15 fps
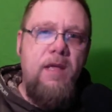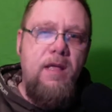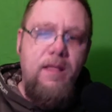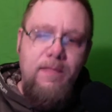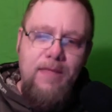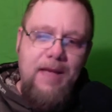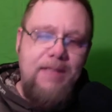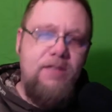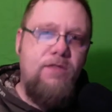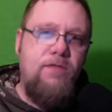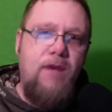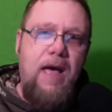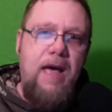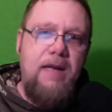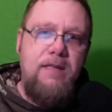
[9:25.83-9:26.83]
That's a
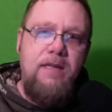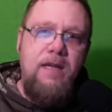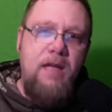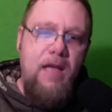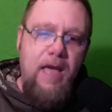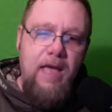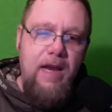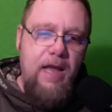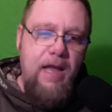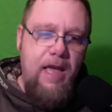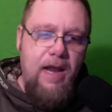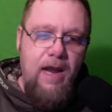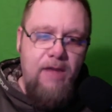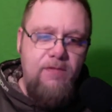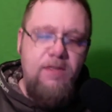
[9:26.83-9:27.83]
fact. And
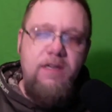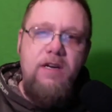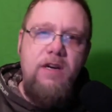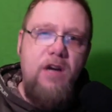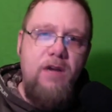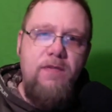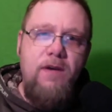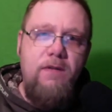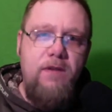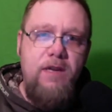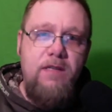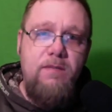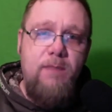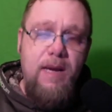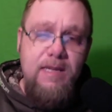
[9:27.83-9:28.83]
I've seen enough
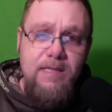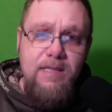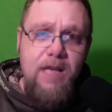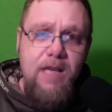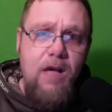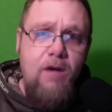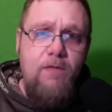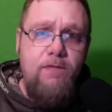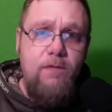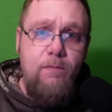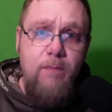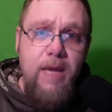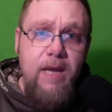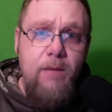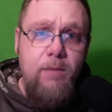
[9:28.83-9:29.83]
evidence myself for
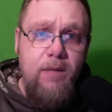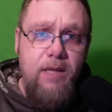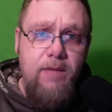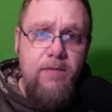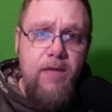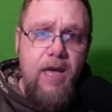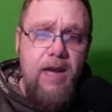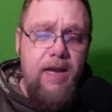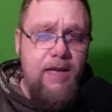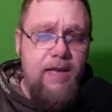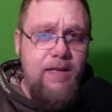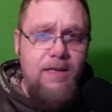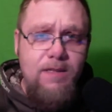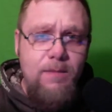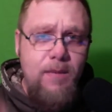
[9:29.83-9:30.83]
me to believe that. It
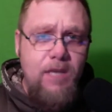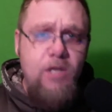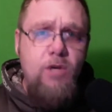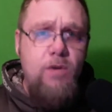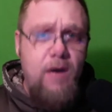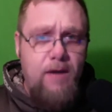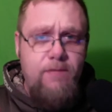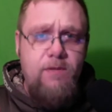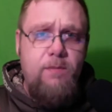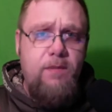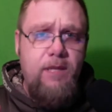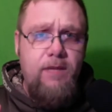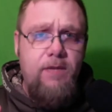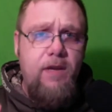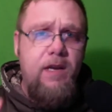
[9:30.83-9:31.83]
doesn't mean you have to
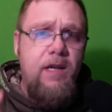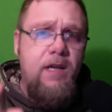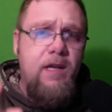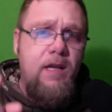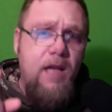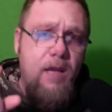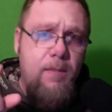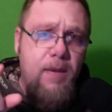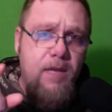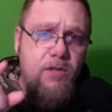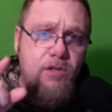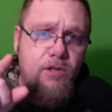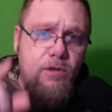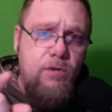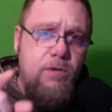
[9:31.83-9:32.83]
believe it. It
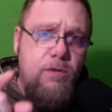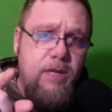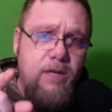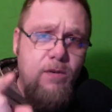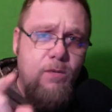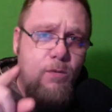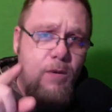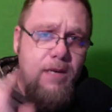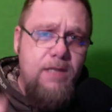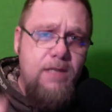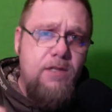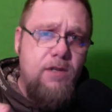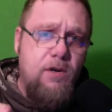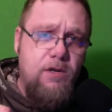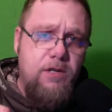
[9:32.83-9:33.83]
means you need to
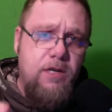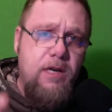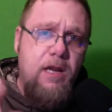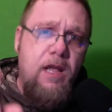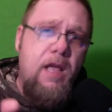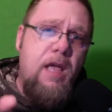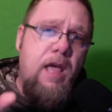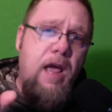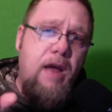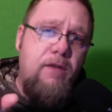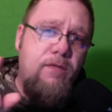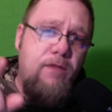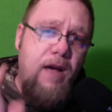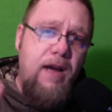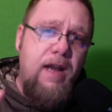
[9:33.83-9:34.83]
research it and
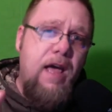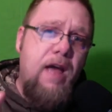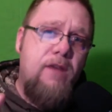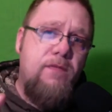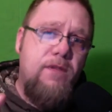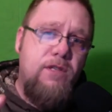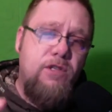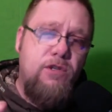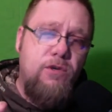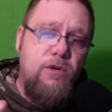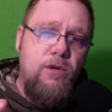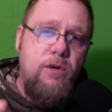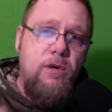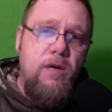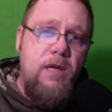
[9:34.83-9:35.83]
find out if it's
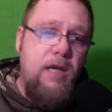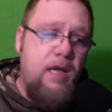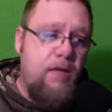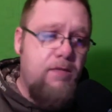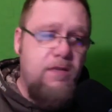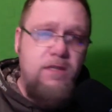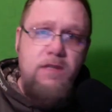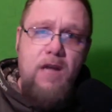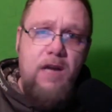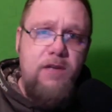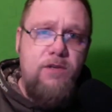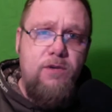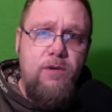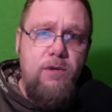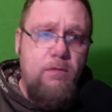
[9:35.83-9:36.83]
true. If it's not
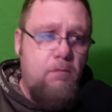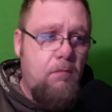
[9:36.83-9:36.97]
true,